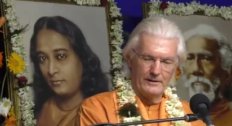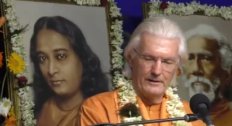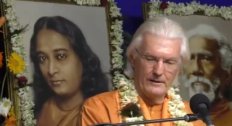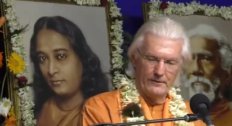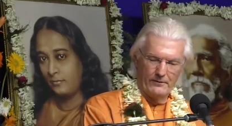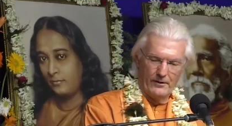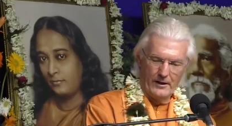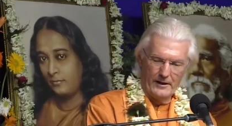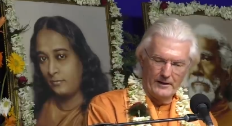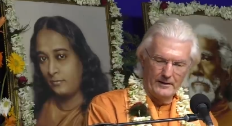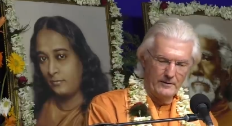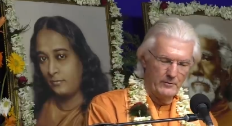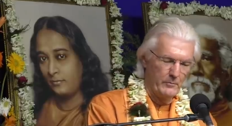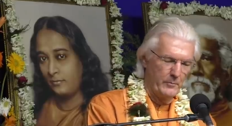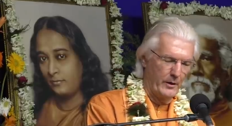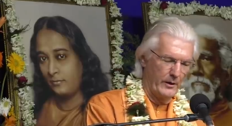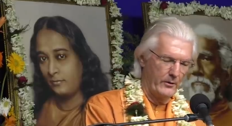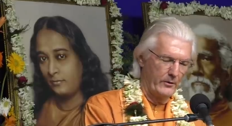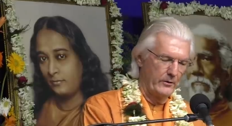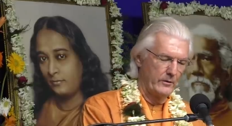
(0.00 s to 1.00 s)
Speaker 1: Divine
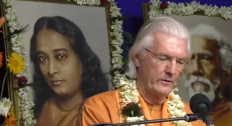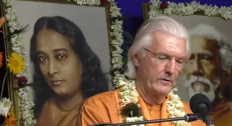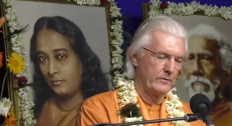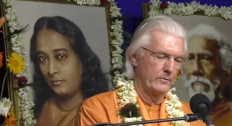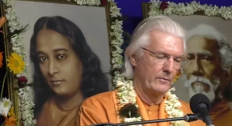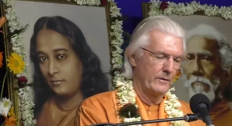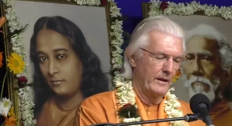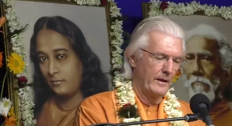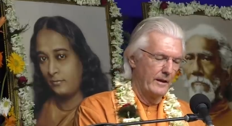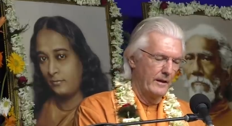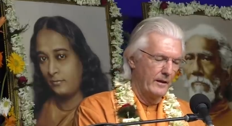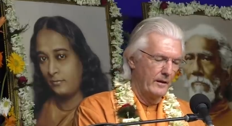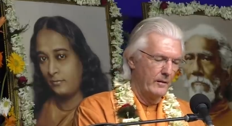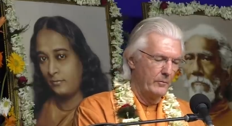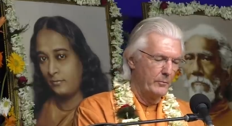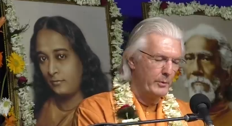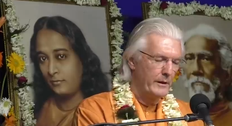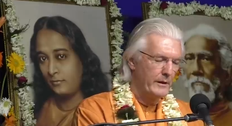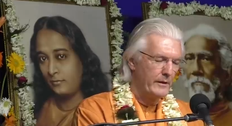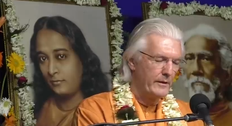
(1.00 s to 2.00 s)
Mother,
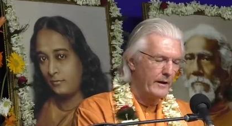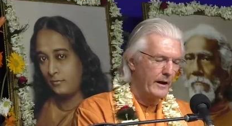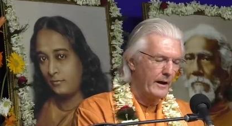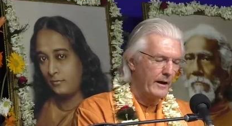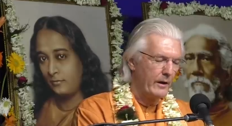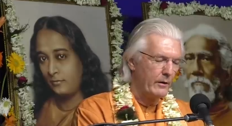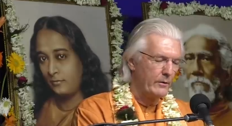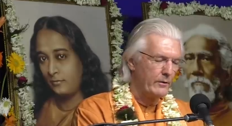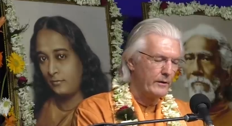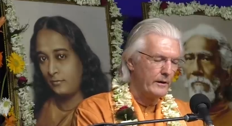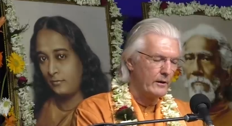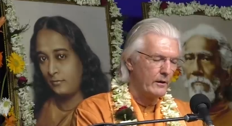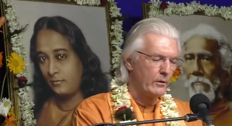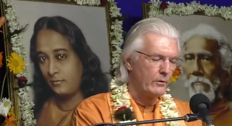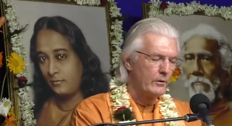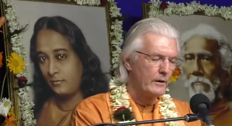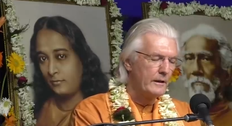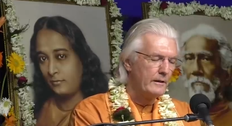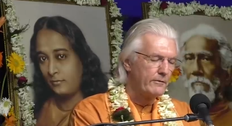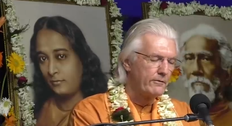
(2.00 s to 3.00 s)
be thou the
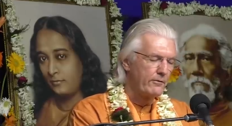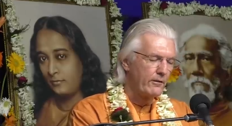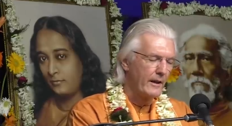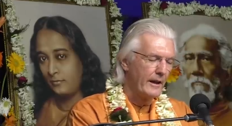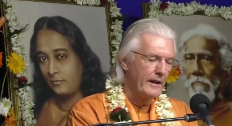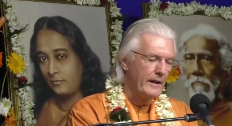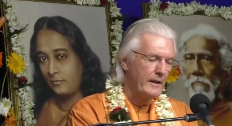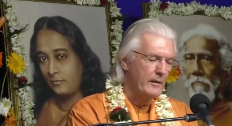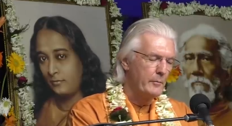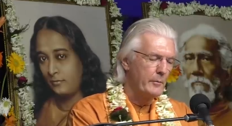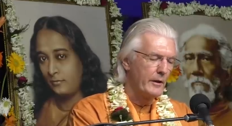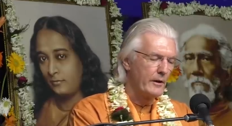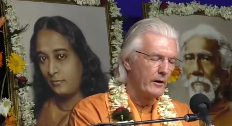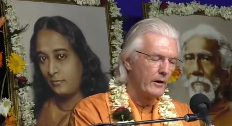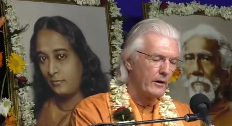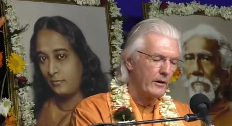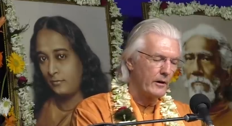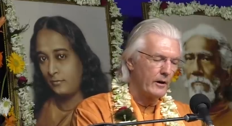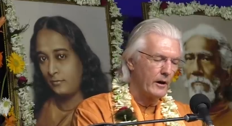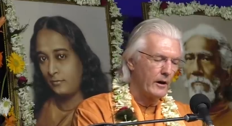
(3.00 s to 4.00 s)
only flame in
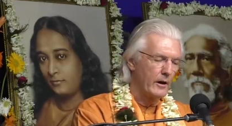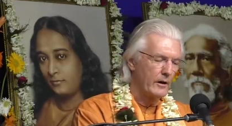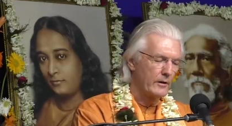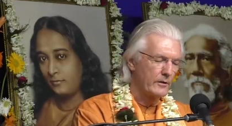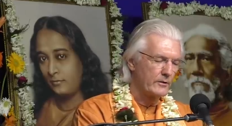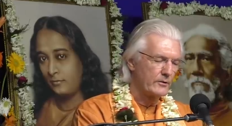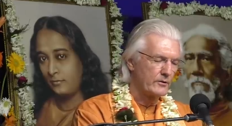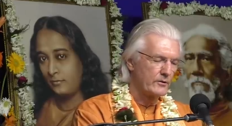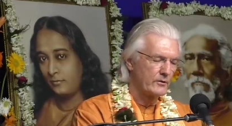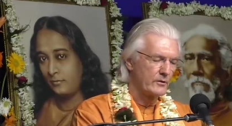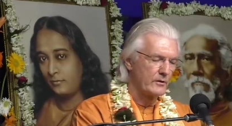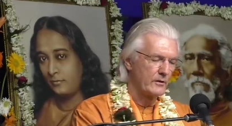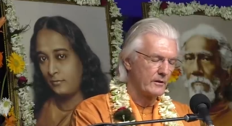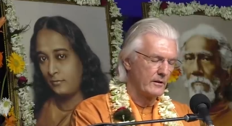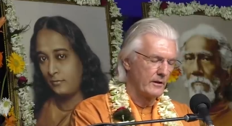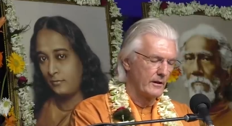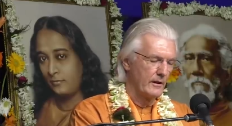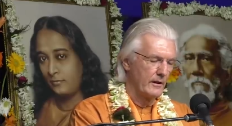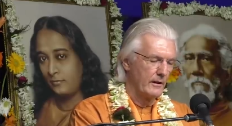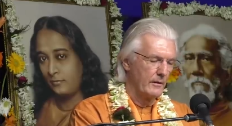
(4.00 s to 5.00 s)
our hearts,
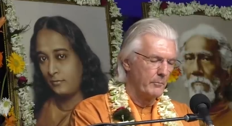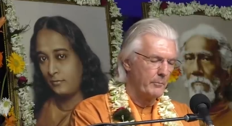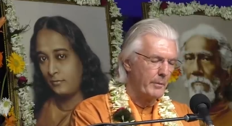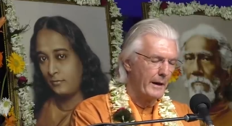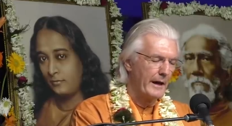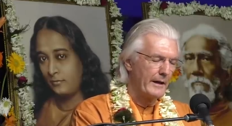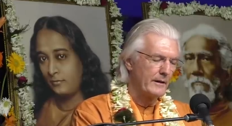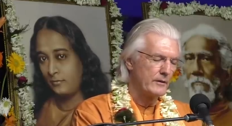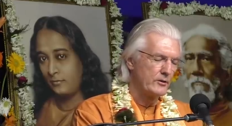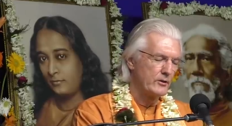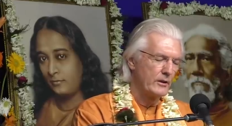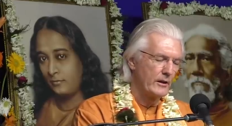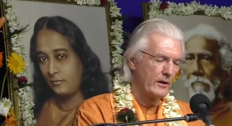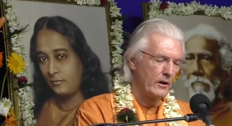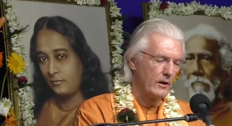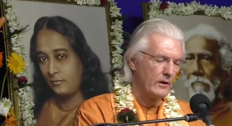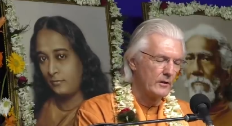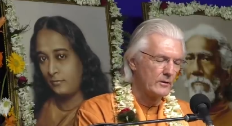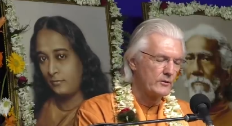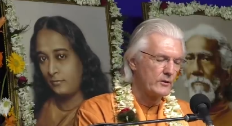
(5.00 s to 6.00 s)
banishing
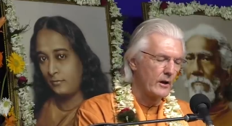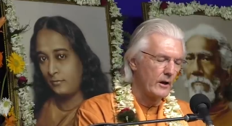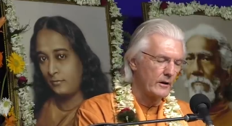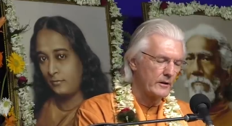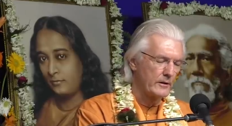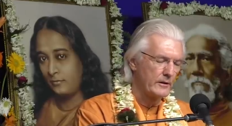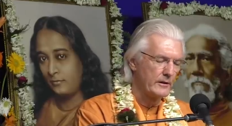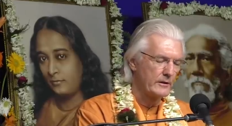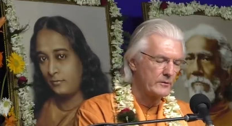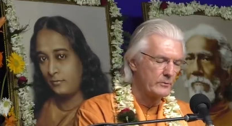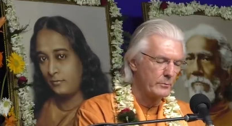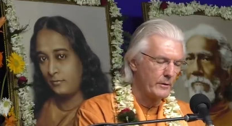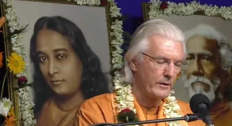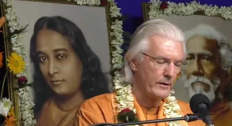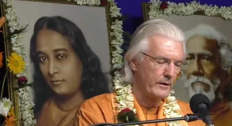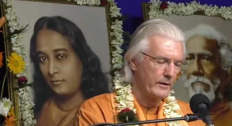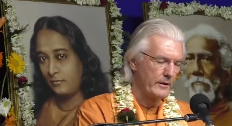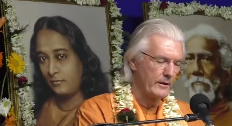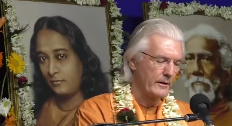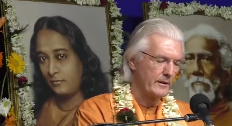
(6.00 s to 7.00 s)
all darkness
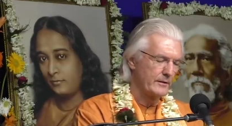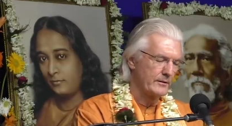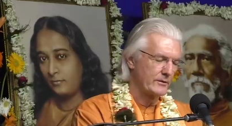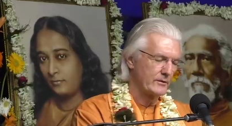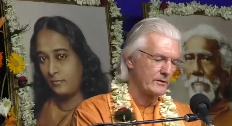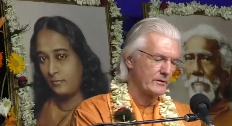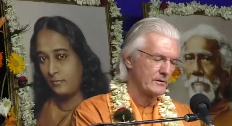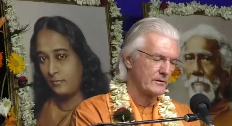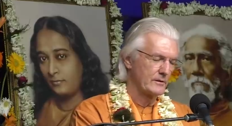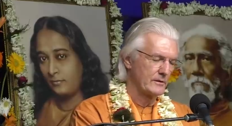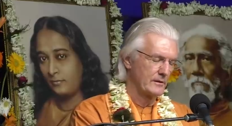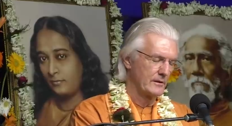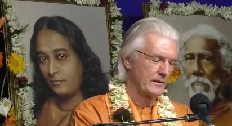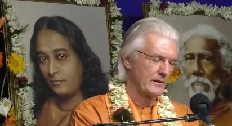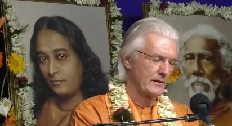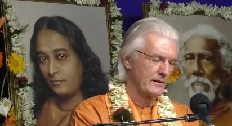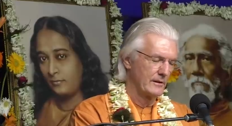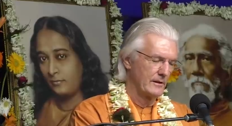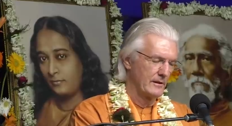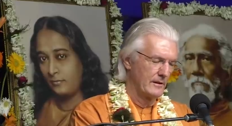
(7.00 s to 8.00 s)
within us.
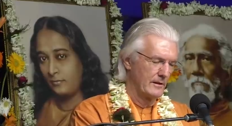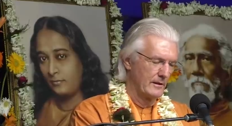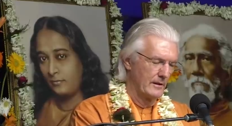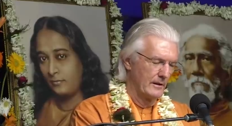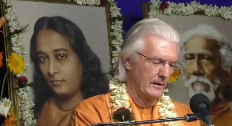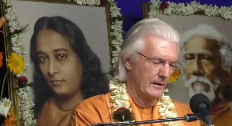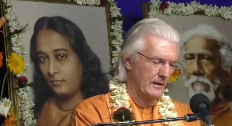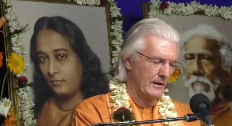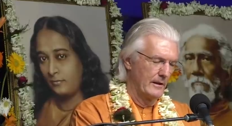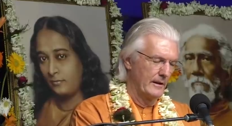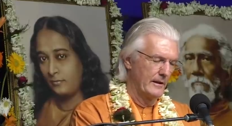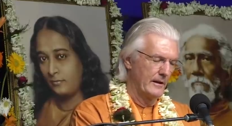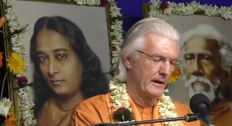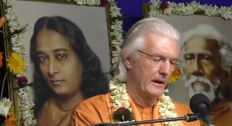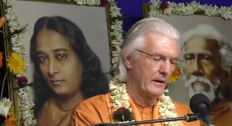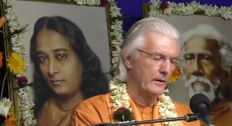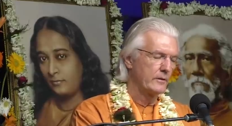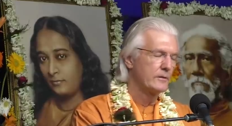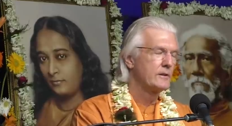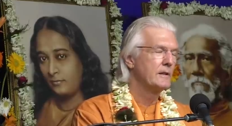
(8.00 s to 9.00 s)
In
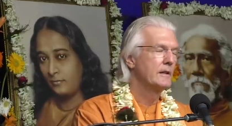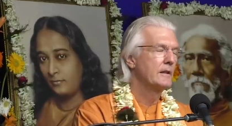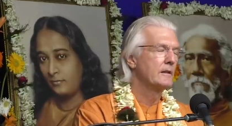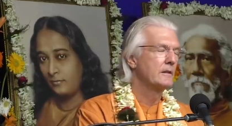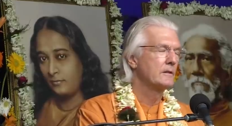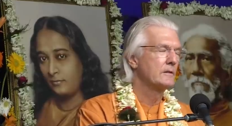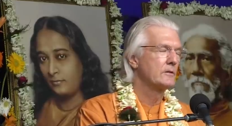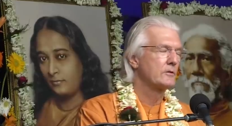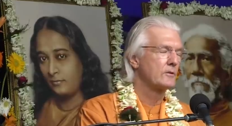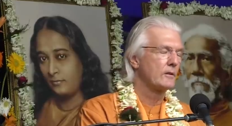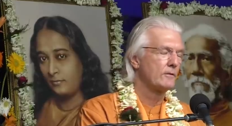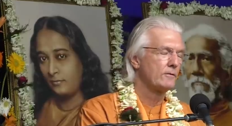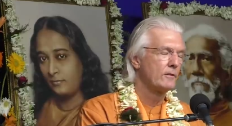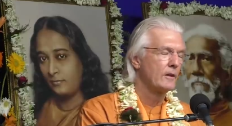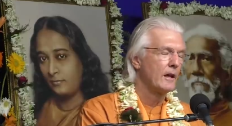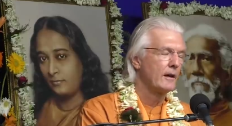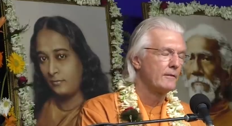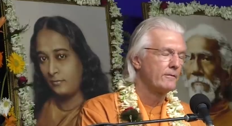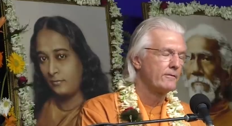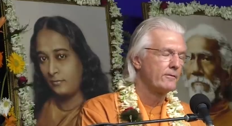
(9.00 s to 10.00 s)
our tears of
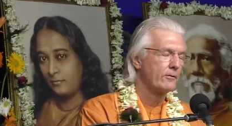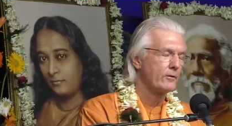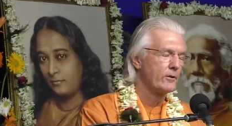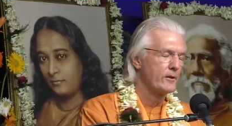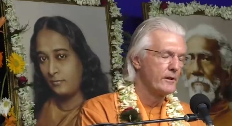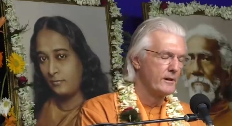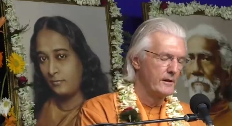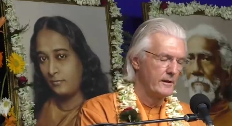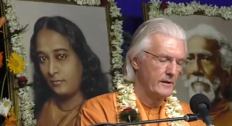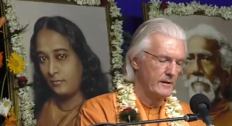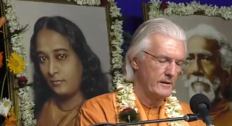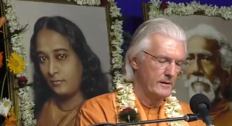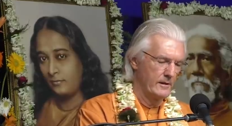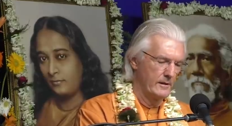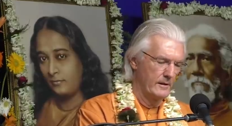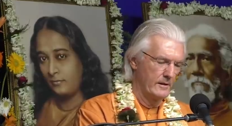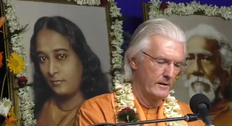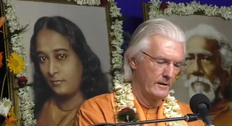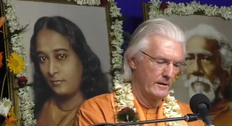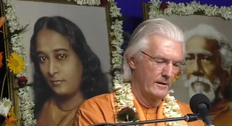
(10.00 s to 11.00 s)
love for thee,
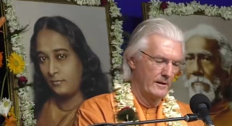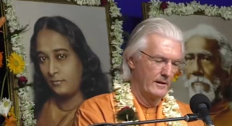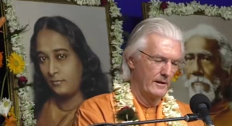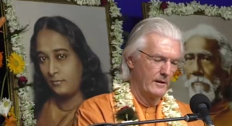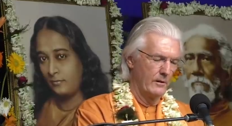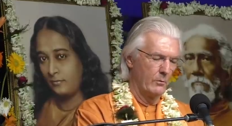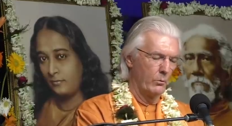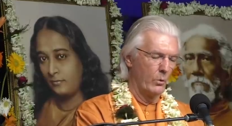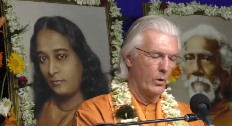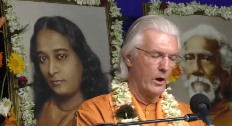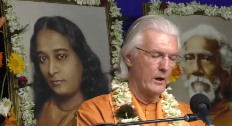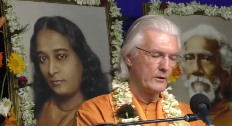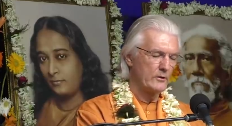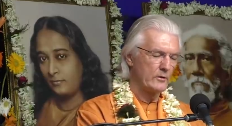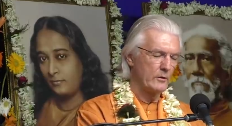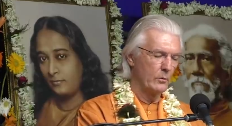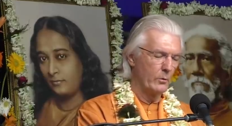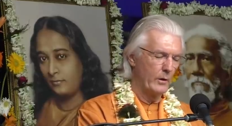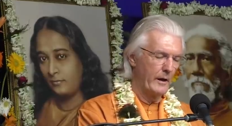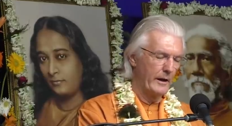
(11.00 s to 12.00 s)

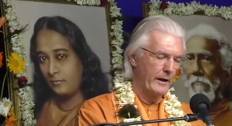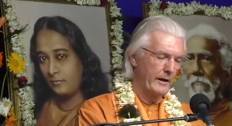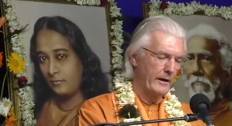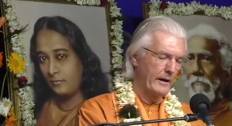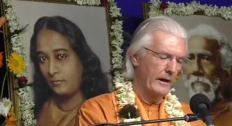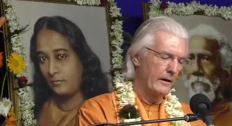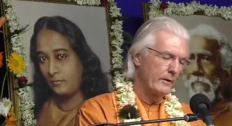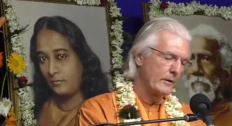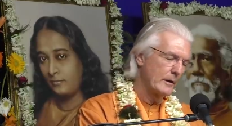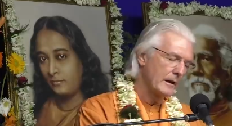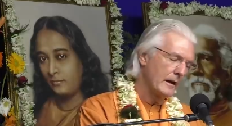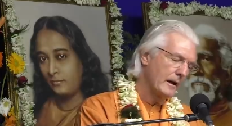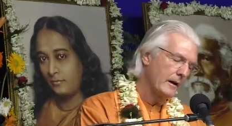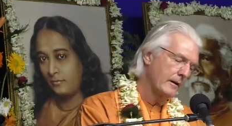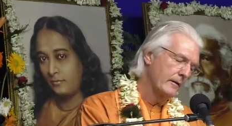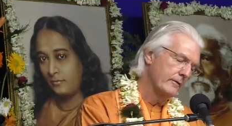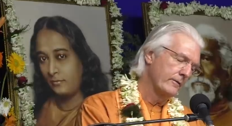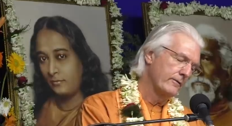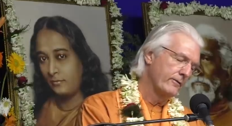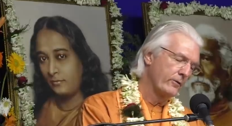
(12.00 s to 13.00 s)
wash away our
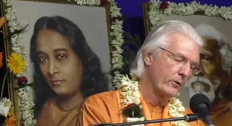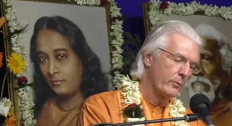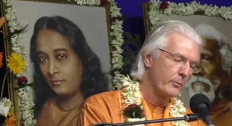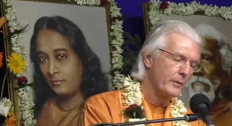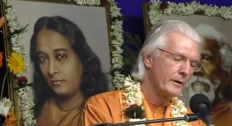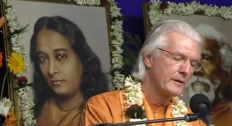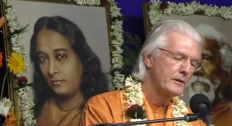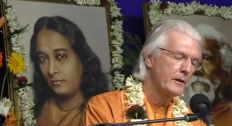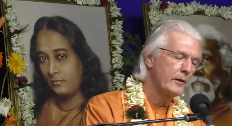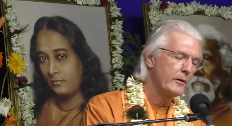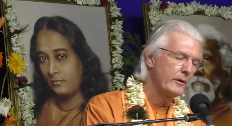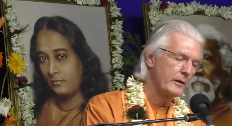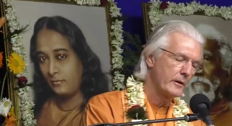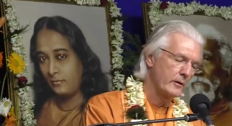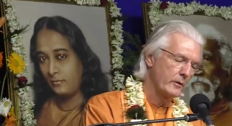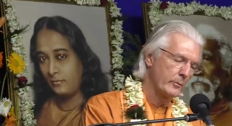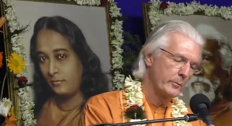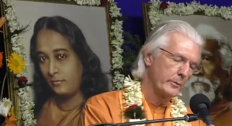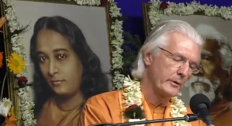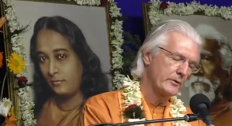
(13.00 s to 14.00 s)
love for
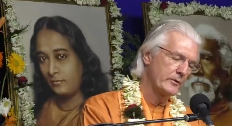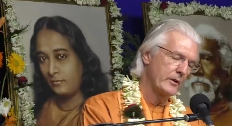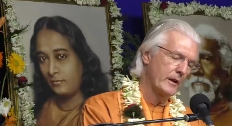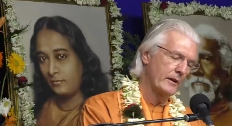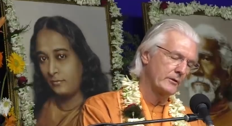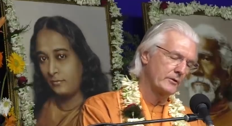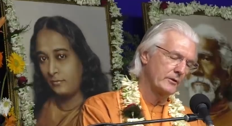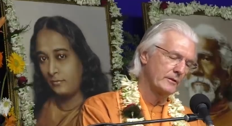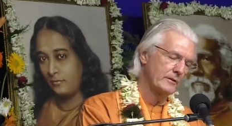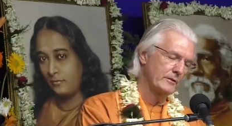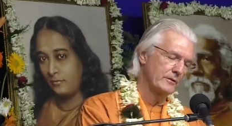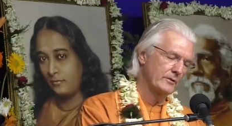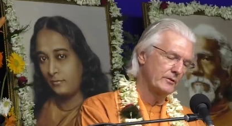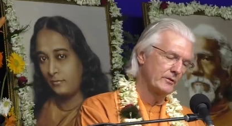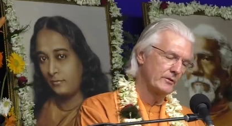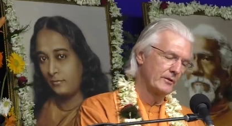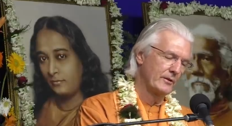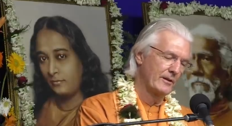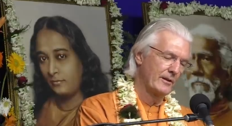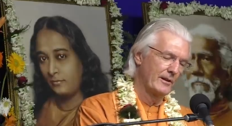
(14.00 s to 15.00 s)
material
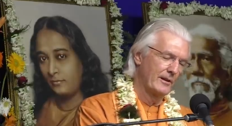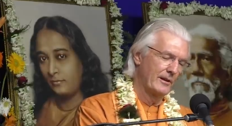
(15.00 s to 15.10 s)
possessions.